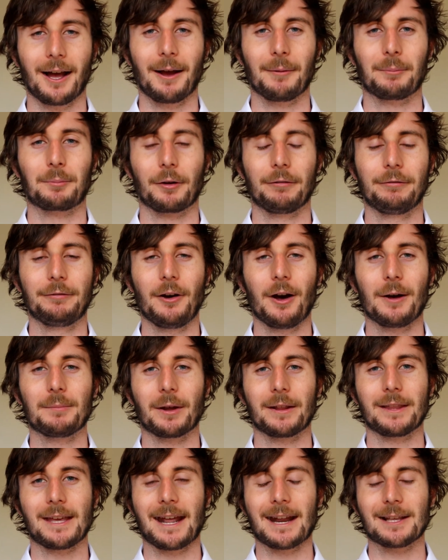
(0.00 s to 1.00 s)
preferred
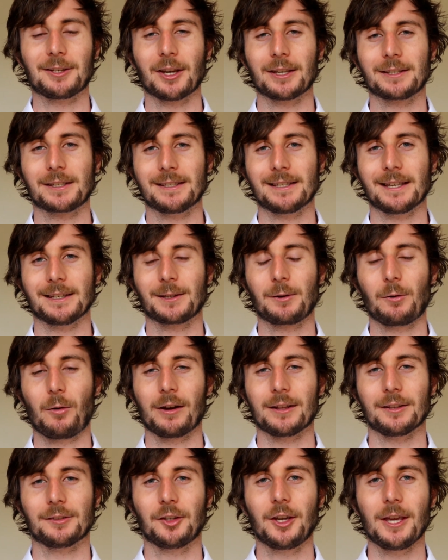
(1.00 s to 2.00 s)
by the NHS because it's
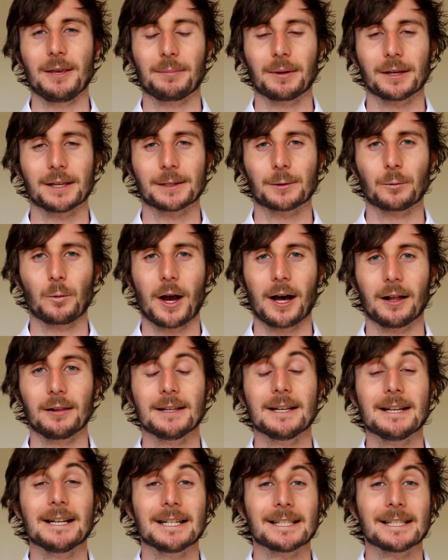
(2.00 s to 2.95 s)
quite cheap as well.